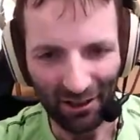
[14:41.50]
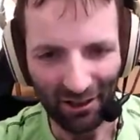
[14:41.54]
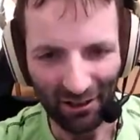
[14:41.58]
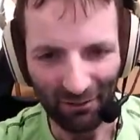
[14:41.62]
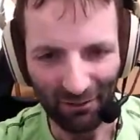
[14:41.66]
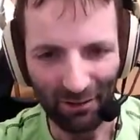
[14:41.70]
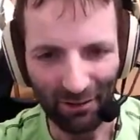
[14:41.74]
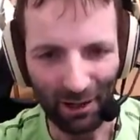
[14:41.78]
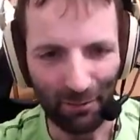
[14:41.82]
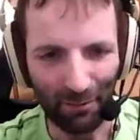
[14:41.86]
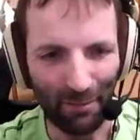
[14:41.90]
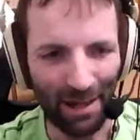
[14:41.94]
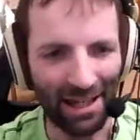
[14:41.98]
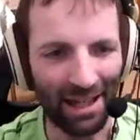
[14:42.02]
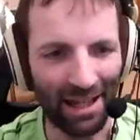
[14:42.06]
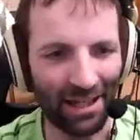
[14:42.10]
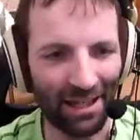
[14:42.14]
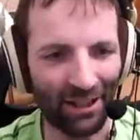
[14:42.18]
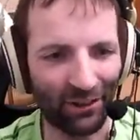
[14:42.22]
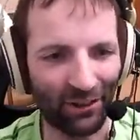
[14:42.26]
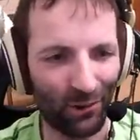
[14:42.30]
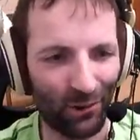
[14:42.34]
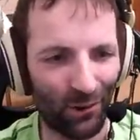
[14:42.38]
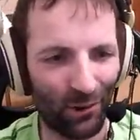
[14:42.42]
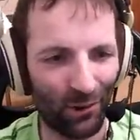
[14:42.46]
We are making
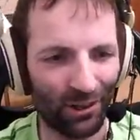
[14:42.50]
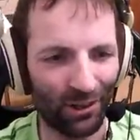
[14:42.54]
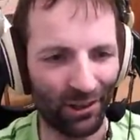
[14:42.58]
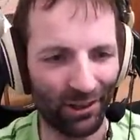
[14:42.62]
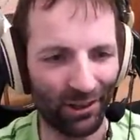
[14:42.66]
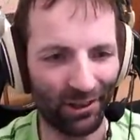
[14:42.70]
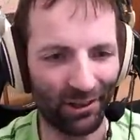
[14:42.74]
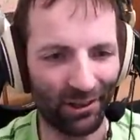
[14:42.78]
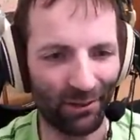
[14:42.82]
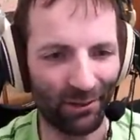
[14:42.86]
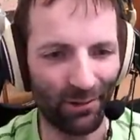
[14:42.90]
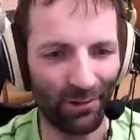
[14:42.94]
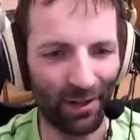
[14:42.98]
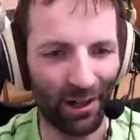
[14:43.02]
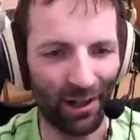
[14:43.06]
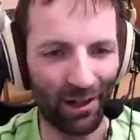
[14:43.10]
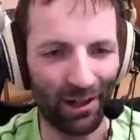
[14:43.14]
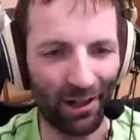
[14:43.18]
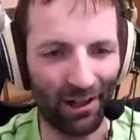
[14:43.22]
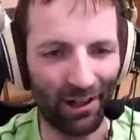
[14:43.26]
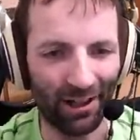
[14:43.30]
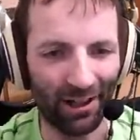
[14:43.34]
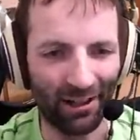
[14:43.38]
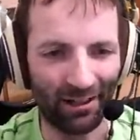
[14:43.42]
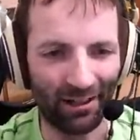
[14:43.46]
this corner. We
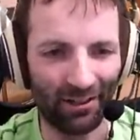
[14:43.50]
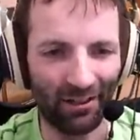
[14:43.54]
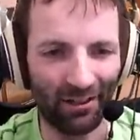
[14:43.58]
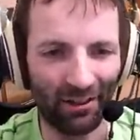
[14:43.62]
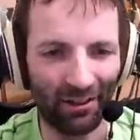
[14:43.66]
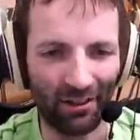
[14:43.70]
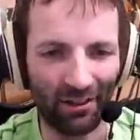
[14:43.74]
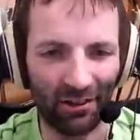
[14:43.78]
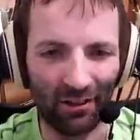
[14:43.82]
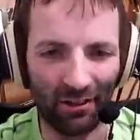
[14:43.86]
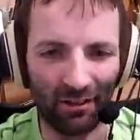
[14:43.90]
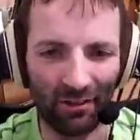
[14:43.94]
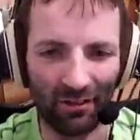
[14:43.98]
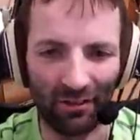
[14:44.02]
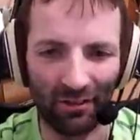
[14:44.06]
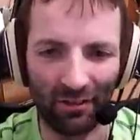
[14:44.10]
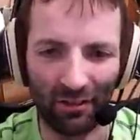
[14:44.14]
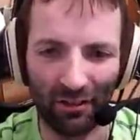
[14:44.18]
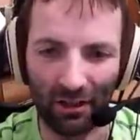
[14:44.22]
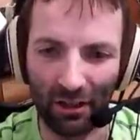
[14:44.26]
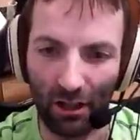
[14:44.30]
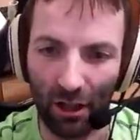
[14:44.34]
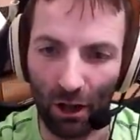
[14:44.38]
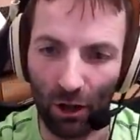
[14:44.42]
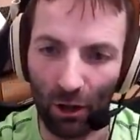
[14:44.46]
are.
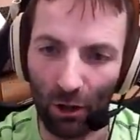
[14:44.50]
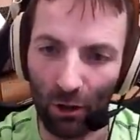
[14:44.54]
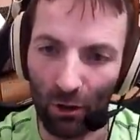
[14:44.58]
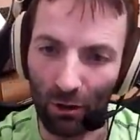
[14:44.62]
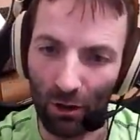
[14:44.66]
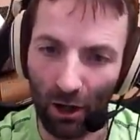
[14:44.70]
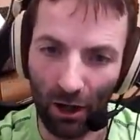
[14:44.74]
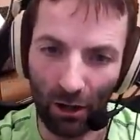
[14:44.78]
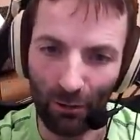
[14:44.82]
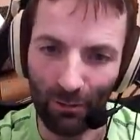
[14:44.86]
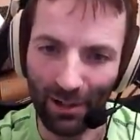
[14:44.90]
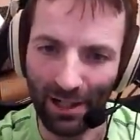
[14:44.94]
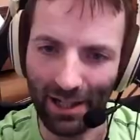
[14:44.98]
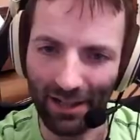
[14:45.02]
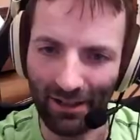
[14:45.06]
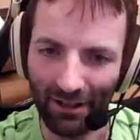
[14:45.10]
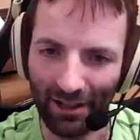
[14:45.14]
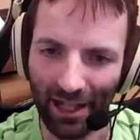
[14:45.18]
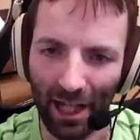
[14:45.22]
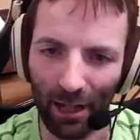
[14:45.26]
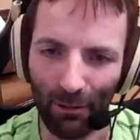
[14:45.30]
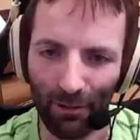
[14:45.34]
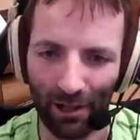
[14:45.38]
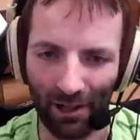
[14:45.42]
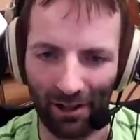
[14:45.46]
Oh, are we?
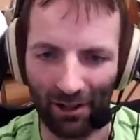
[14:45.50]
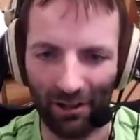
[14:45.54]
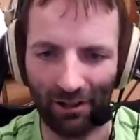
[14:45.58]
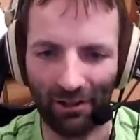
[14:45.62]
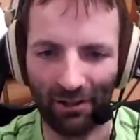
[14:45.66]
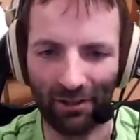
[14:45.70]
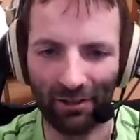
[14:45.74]
Yeah, we are.